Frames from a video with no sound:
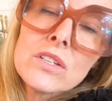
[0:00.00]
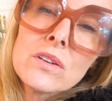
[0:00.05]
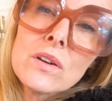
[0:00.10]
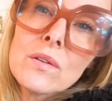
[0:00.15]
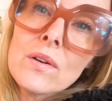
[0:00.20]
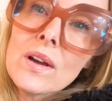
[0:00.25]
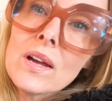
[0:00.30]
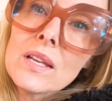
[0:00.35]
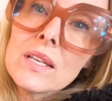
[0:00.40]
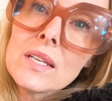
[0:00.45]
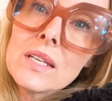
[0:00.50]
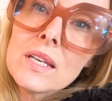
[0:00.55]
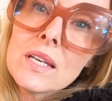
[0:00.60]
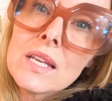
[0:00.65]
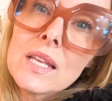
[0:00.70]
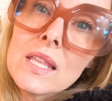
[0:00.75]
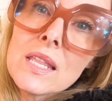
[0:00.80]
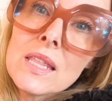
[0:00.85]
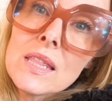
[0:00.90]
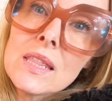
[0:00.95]
know, hon,
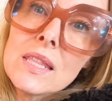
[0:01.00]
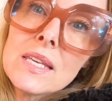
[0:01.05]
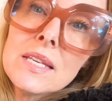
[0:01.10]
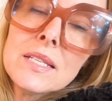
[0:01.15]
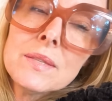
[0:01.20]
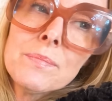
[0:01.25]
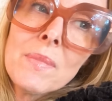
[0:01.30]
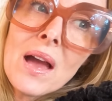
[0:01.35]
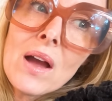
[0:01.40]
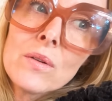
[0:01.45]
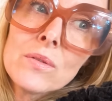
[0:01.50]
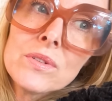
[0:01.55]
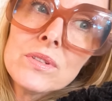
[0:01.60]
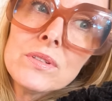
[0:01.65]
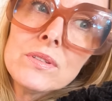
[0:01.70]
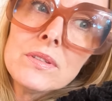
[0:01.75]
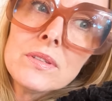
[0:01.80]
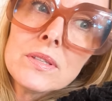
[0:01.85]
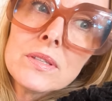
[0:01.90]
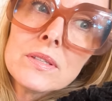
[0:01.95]
these
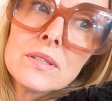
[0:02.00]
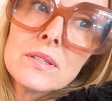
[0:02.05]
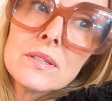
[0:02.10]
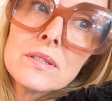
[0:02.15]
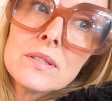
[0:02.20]
mountains